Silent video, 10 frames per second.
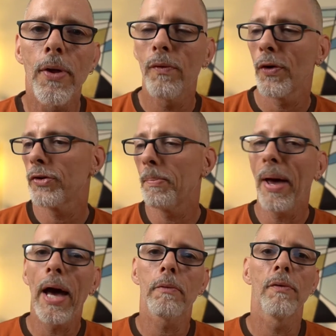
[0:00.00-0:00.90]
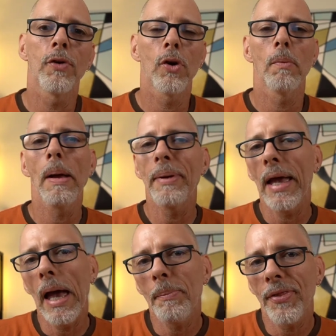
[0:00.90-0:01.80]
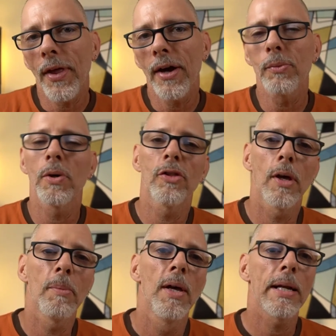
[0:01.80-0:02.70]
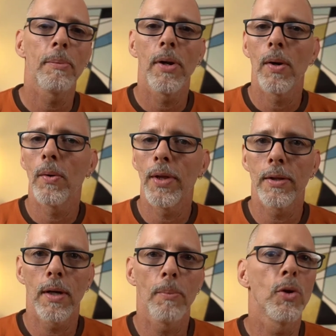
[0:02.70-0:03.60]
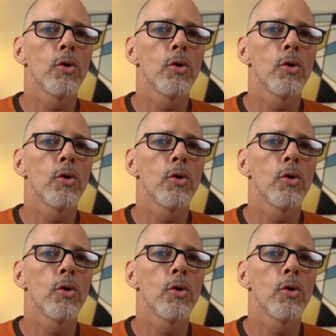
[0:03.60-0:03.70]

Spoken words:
or if it was a bad review, maybe empathize with them, let them know that you'll